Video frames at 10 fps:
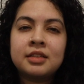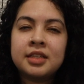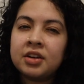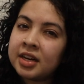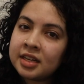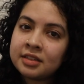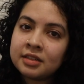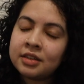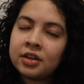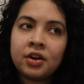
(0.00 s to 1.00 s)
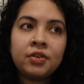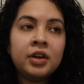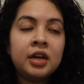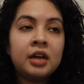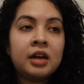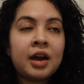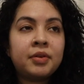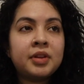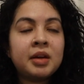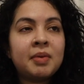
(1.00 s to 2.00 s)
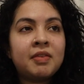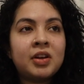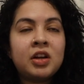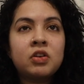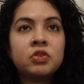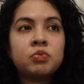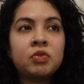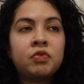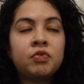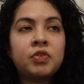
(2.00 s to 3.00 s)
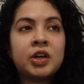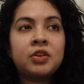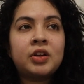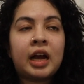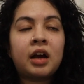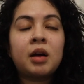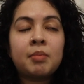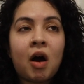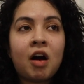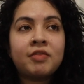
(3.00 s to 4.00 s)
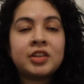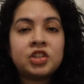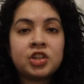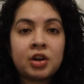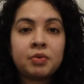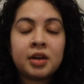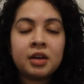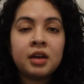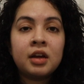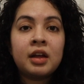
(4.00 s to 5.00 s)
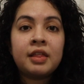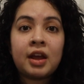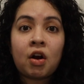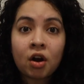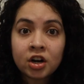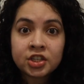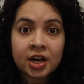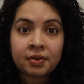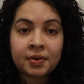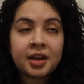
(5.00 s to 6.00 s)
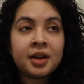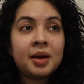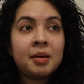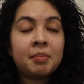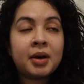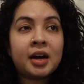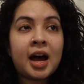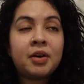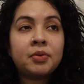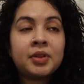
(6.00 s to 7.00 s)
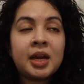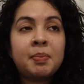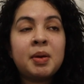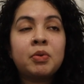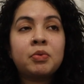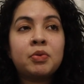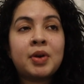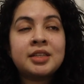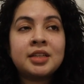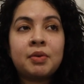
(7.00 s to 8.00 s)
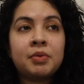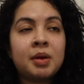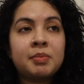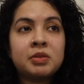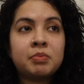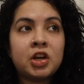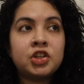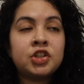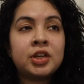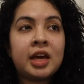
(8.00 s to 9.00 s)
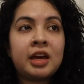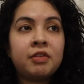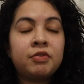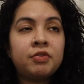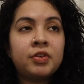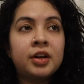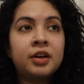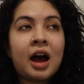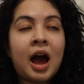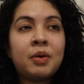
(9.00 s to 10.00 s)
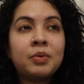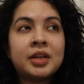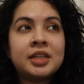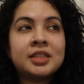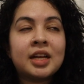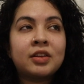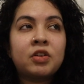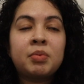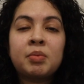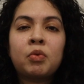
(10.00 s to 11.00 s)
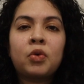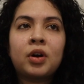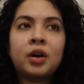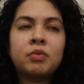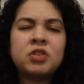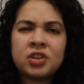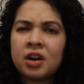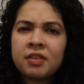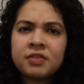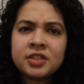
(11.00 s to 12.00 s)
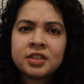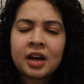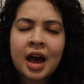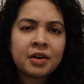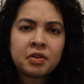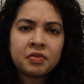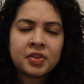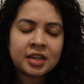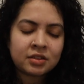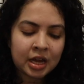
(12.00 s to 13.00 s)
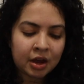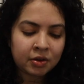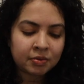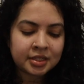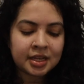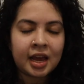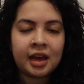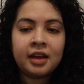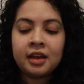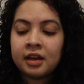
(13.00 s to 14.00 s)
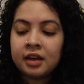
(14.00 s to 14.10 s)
serious, you know? I don't think my videos would feel and come off as genuine. They are genuine, but I don't think people would resonate with them as much if I was a little bit more reserved. I don't know if that's how you would say it,